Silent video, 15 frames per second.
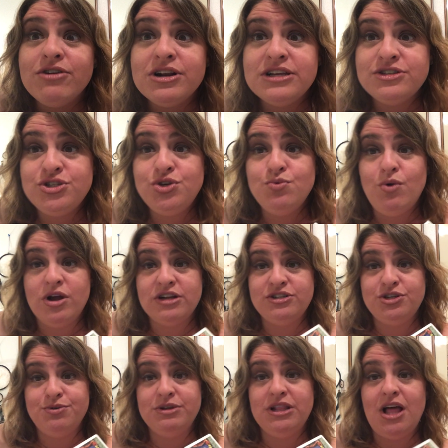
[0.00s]
it is you want to
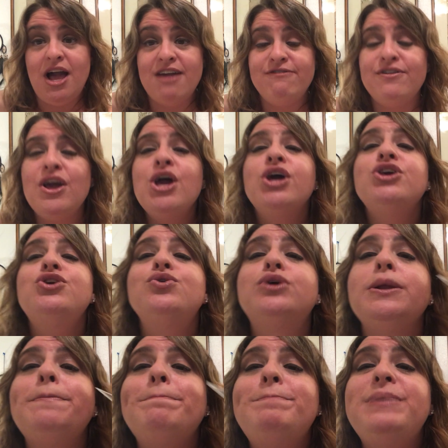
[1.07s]
do in life. You
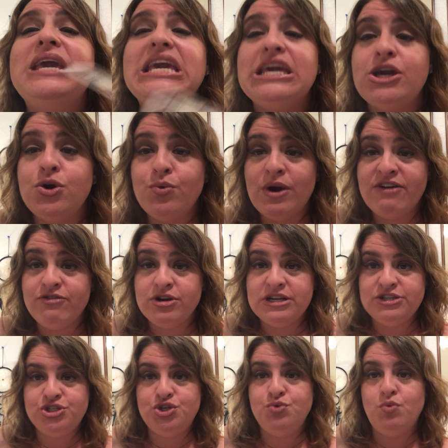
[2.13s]
can be whoever it
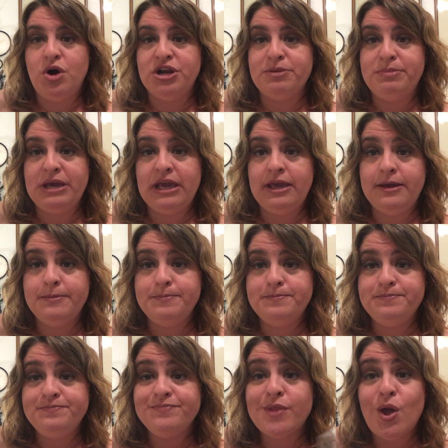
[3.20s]
is you want to be,
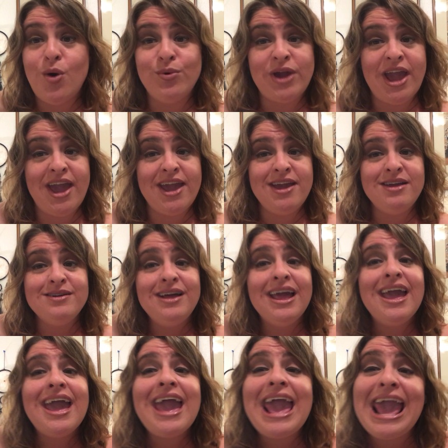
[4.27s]
okay?
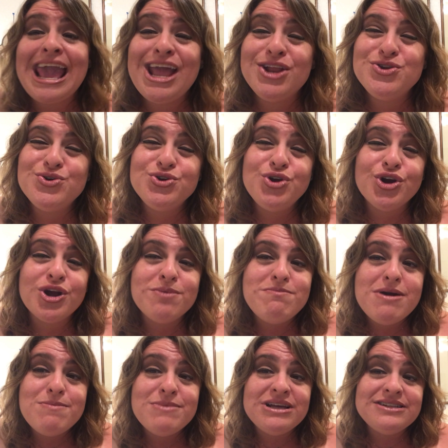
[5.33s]
Handle your
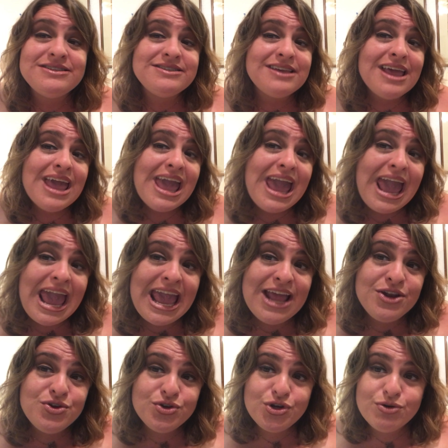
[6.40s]
commitments.
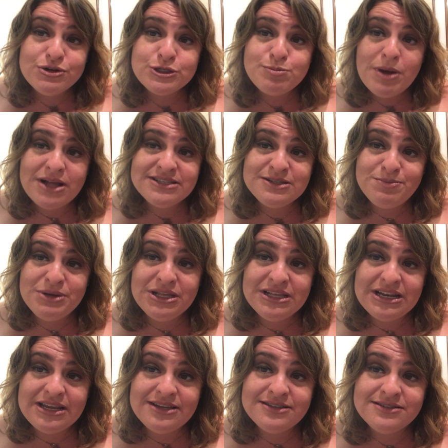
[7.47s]
Handle your
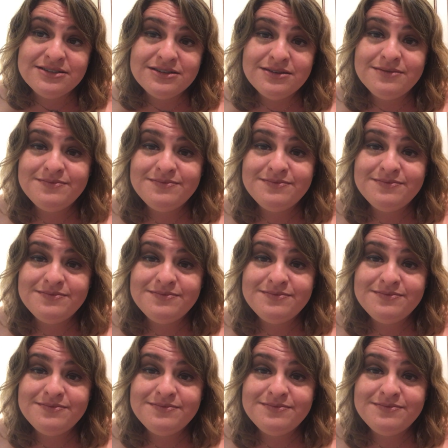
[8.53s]
responsibilities.